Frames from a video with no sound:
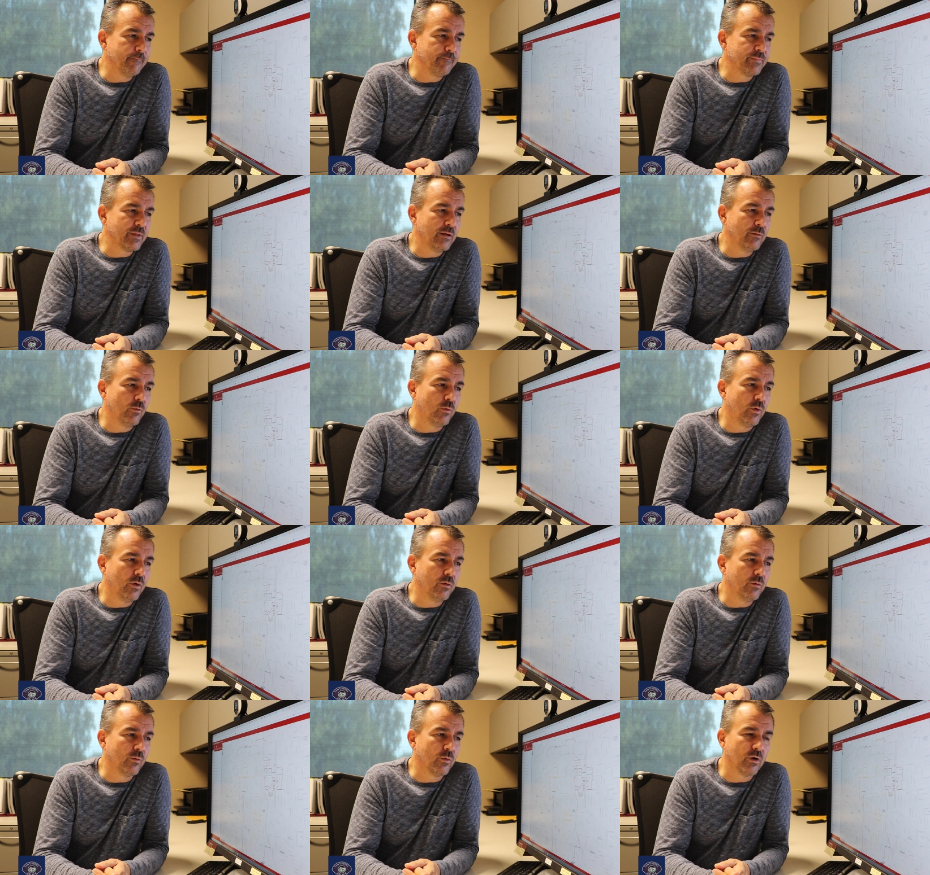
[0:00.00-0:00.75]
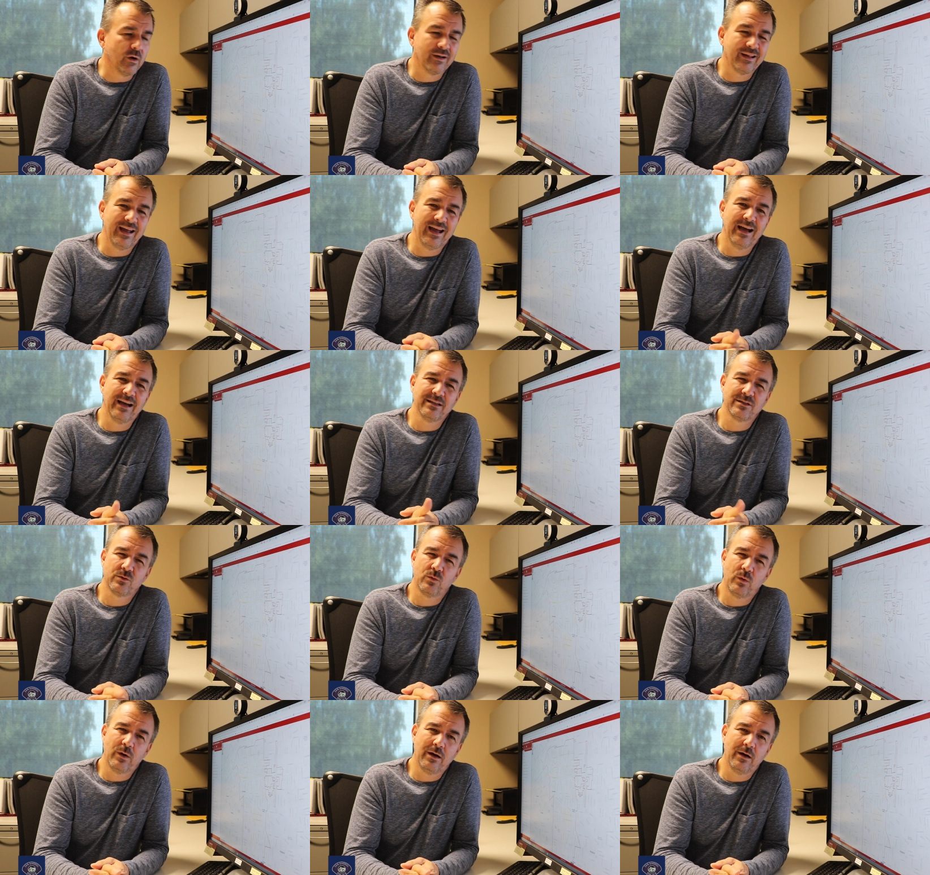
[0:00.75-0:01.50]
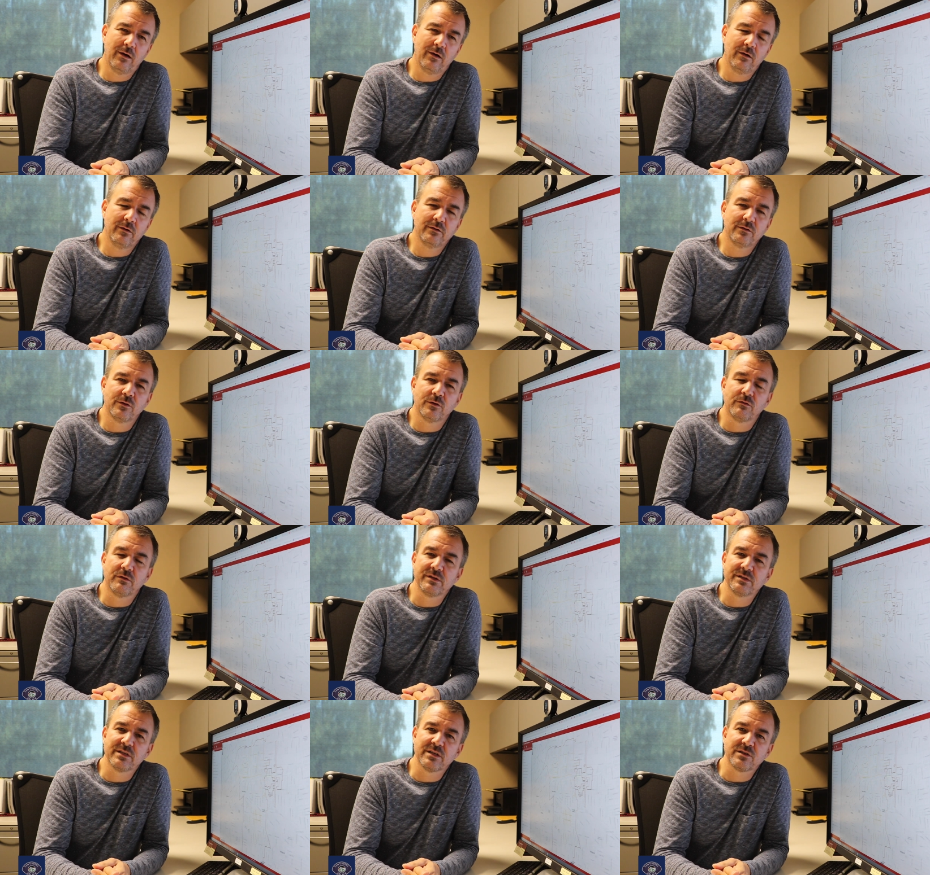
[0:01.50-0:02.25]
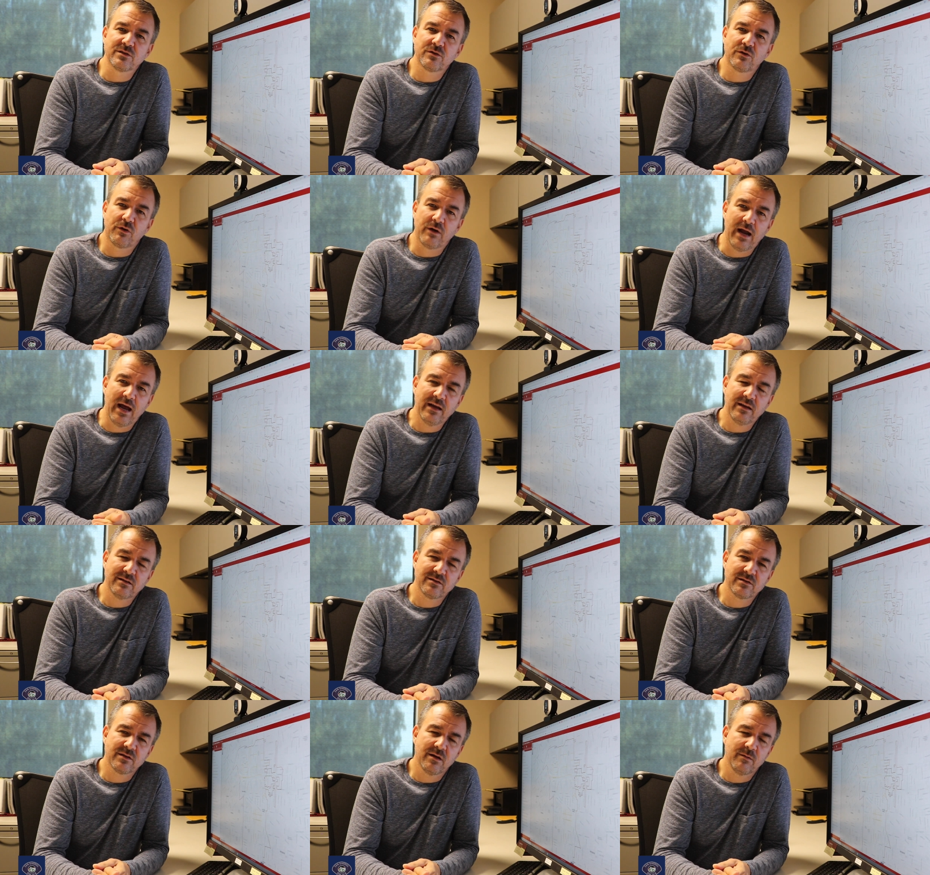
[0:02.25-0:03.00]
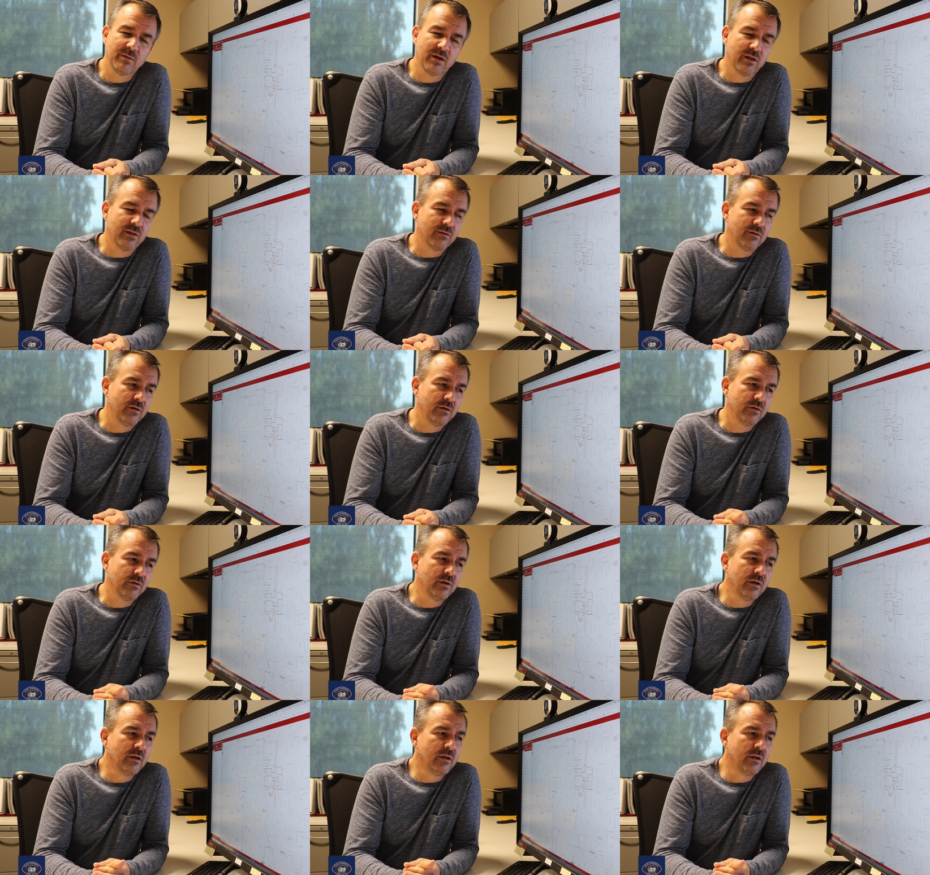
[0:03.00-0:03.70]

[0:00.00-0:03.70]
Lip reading: It won't work as well to resist cracks coming through,